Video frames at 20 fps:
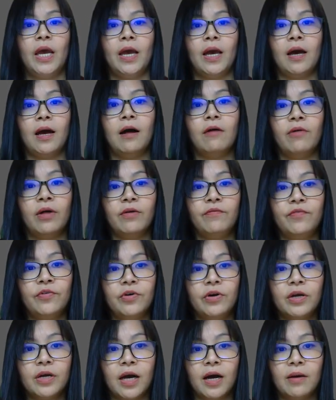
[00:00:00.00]

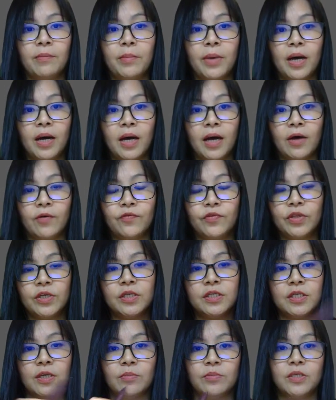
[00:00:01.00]
However, gamma, after
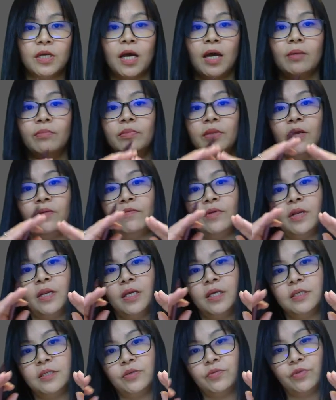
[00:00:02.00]
some time, they
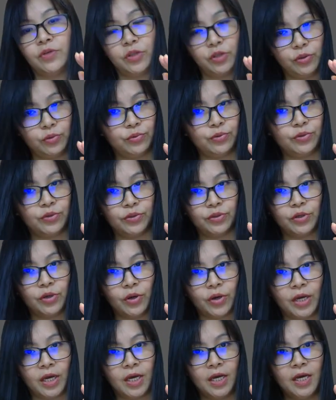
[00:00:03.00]
release reduce.
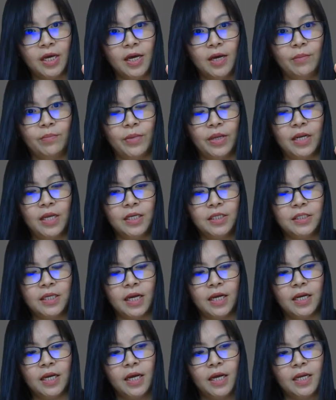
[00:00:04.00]
Okay, meaning
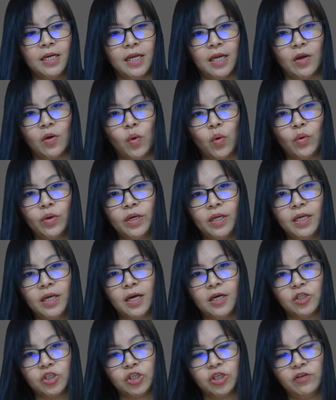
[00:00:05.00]
that they only
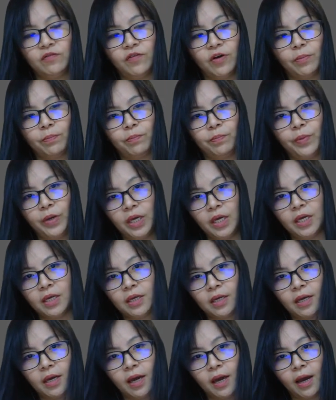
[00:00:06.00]
achieve a
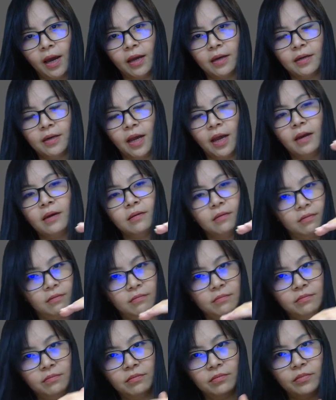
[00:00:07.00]
peak and then
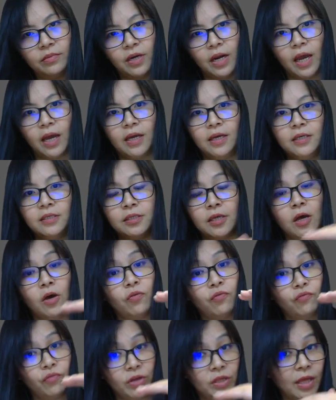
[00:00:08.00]
there is
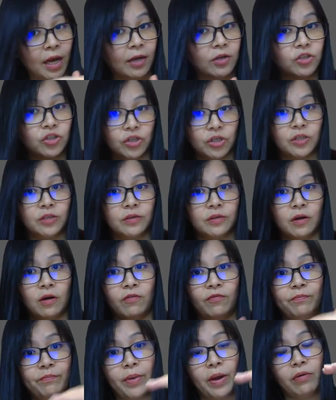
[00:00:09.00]
a reduction
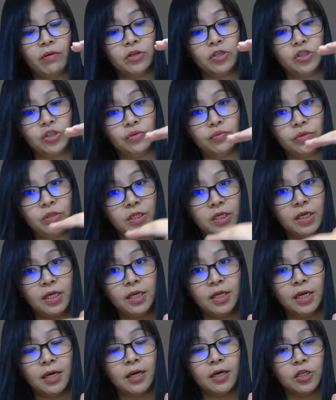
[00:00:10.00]
of
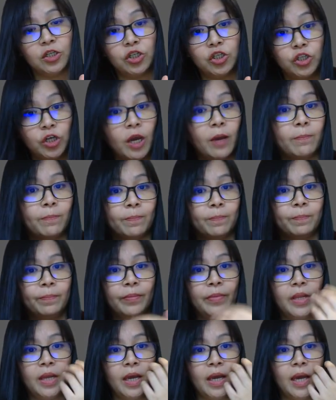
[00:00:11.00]
parachuting shape,
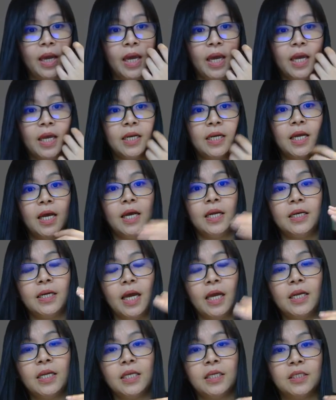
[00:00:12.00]
and
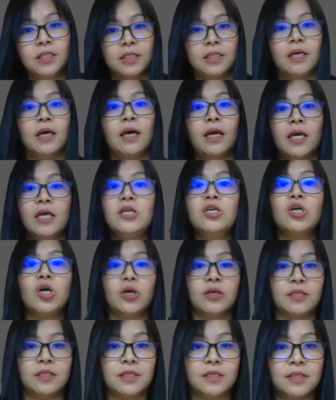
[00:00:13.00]
that is
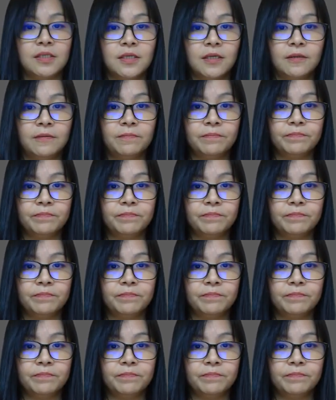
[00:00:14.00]
inconsistent.